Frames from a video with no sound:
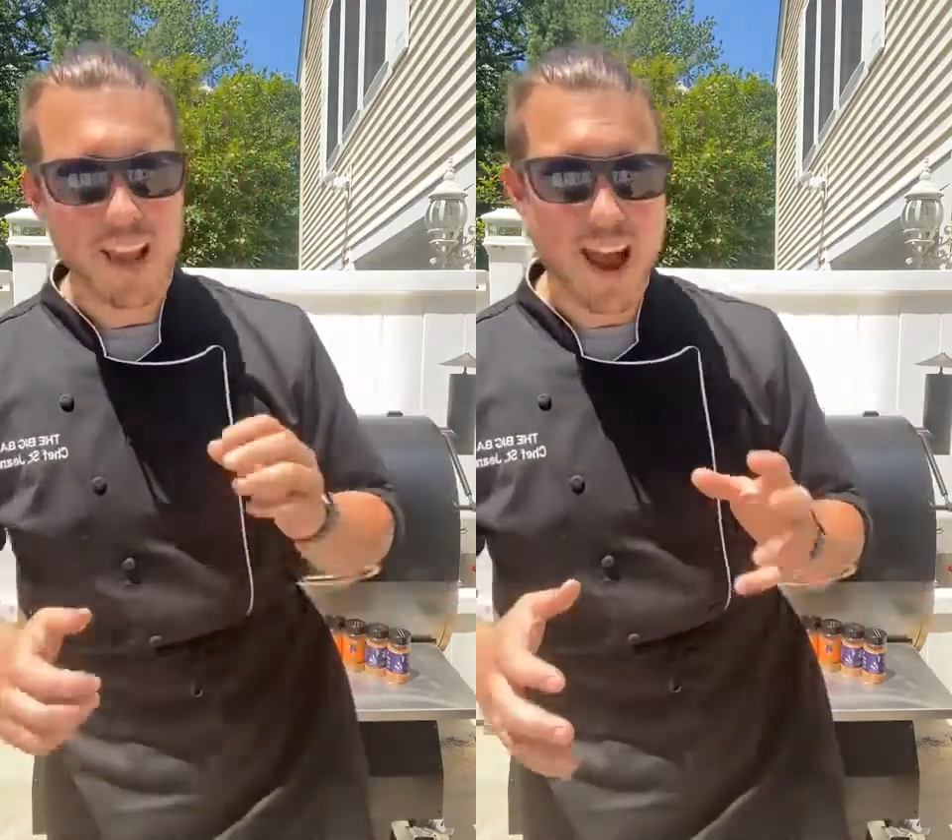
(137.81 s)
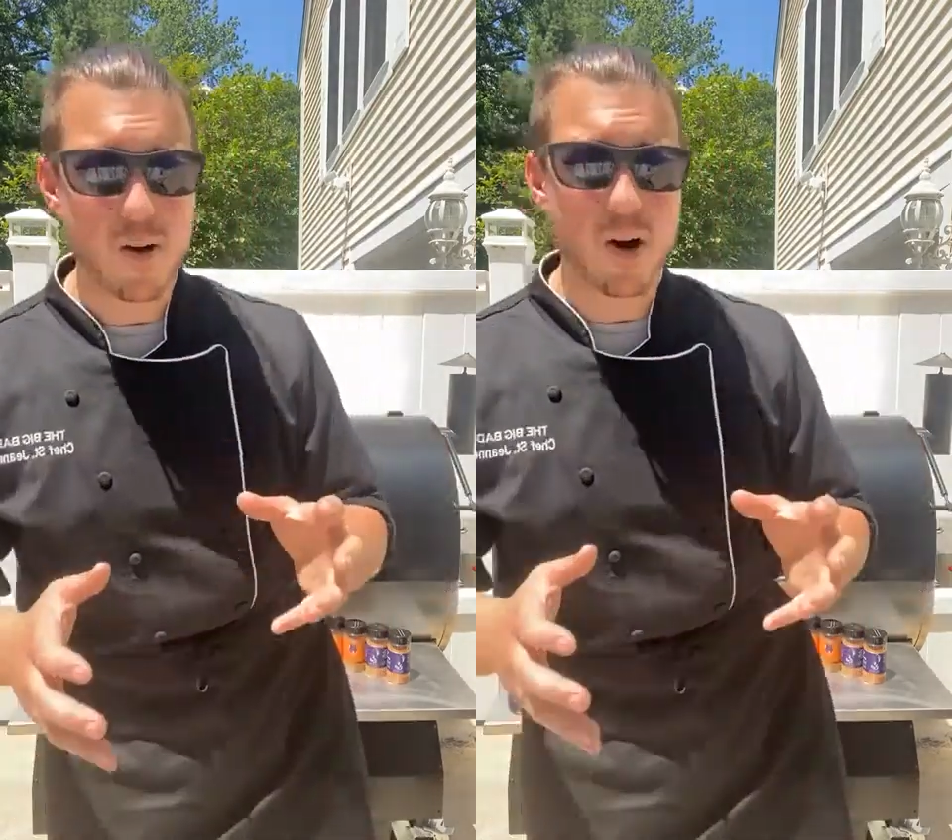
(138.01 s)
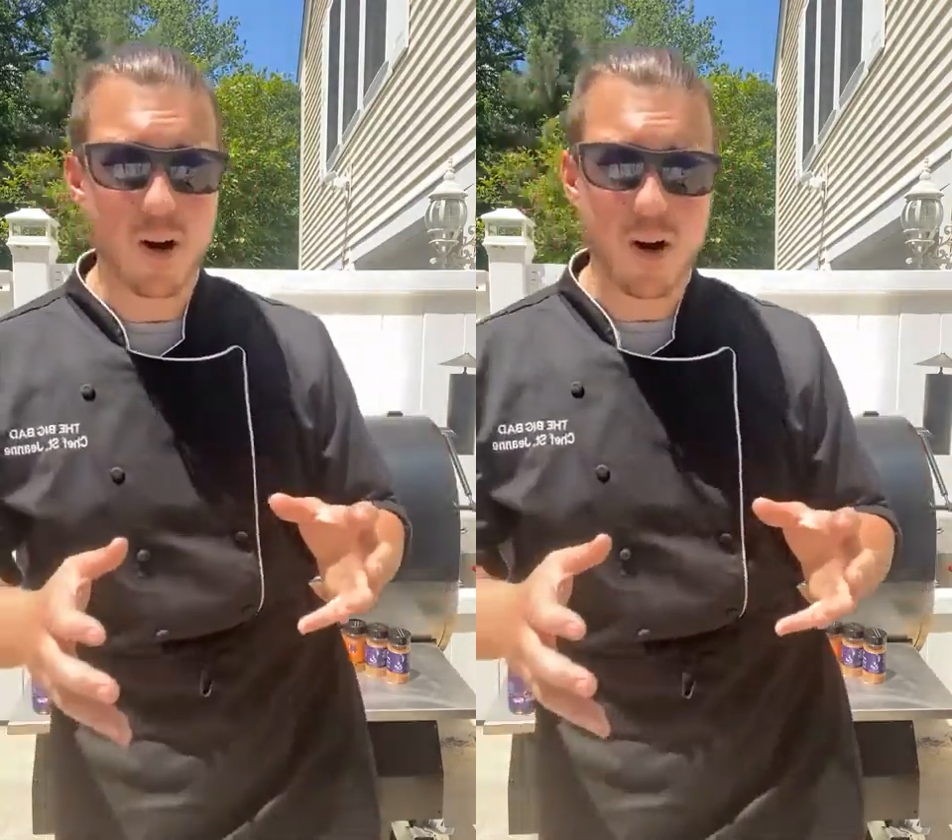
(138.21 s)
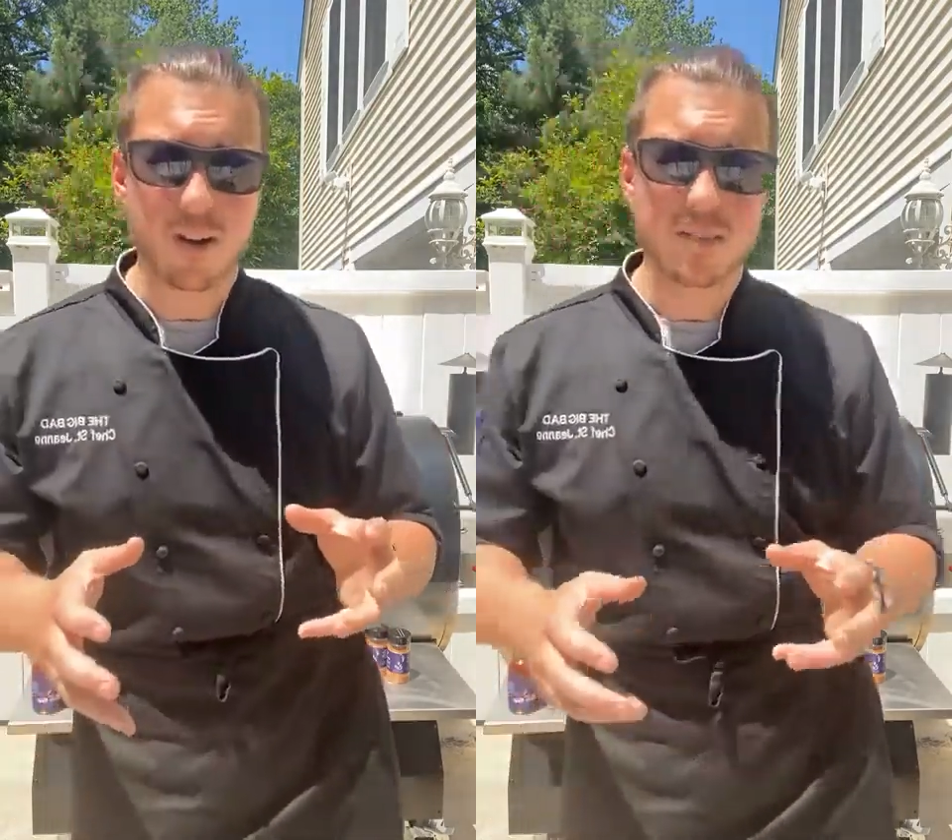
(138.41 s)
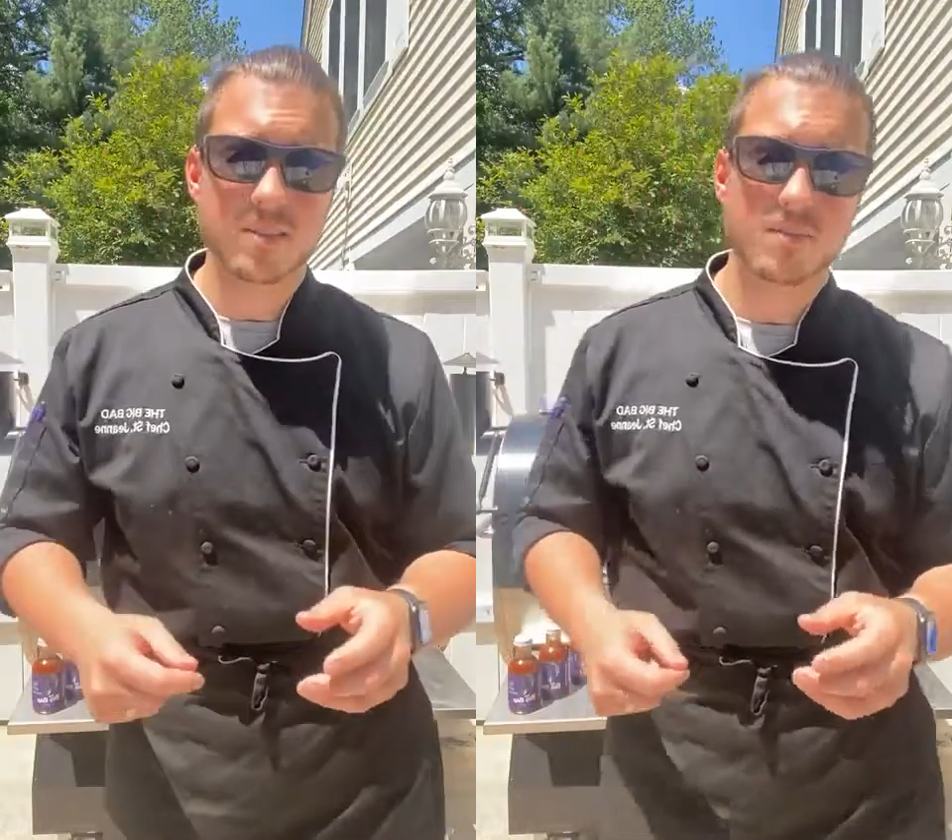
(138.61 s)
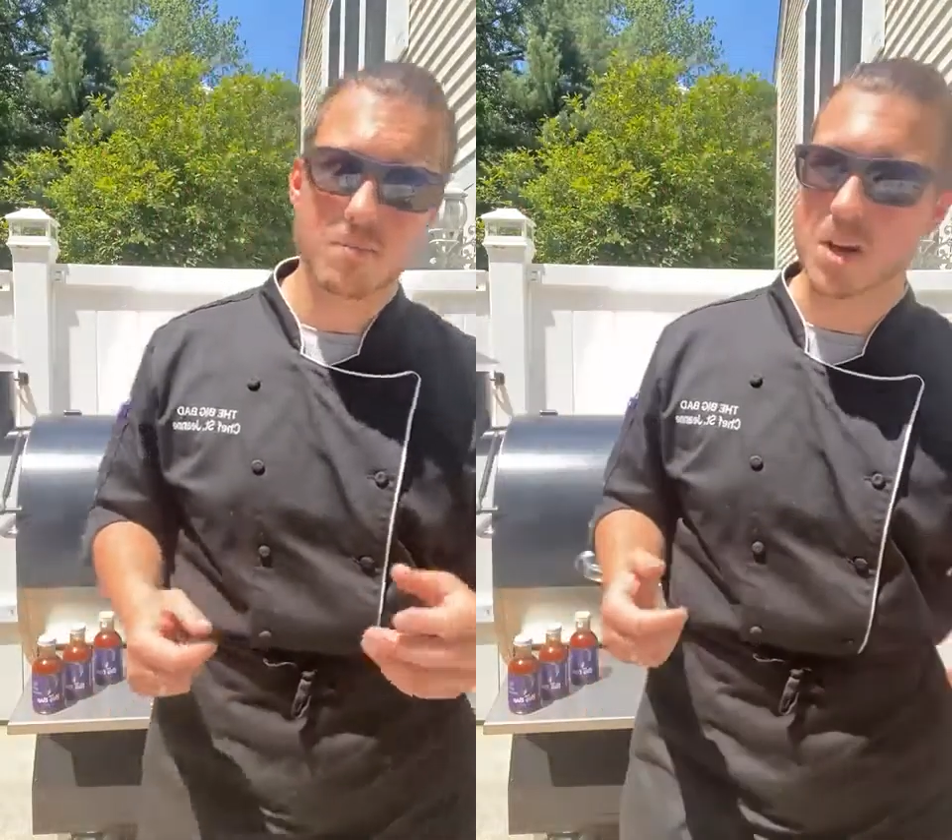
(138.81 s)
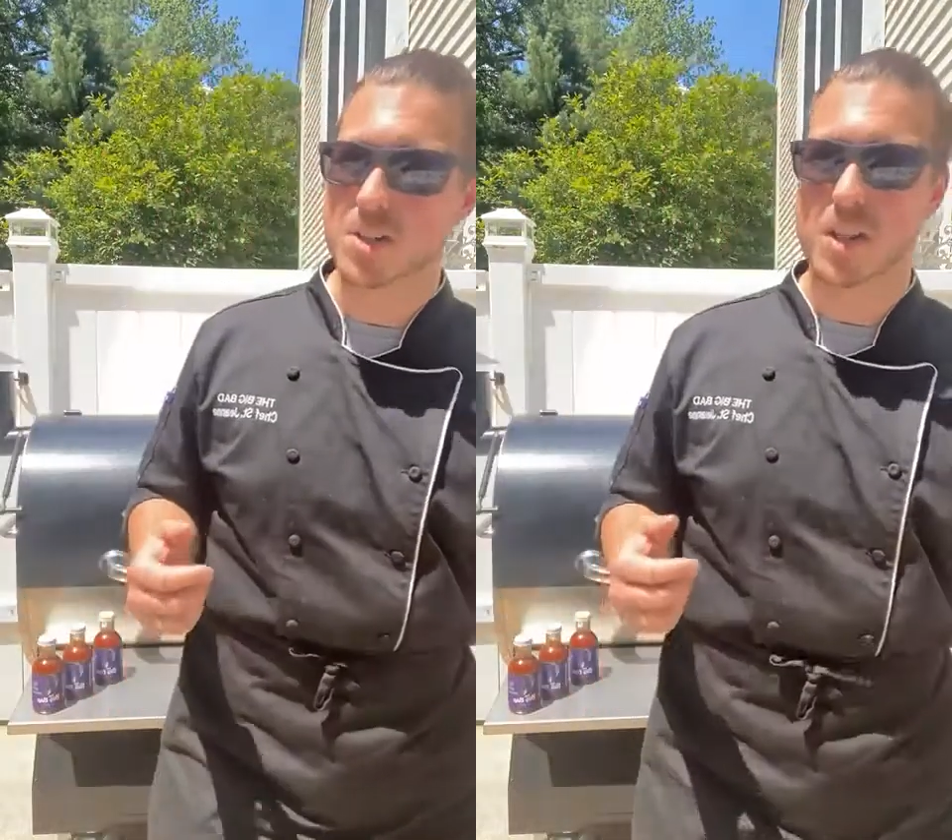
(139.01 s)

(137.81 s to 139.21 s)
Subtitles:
Alcohol, much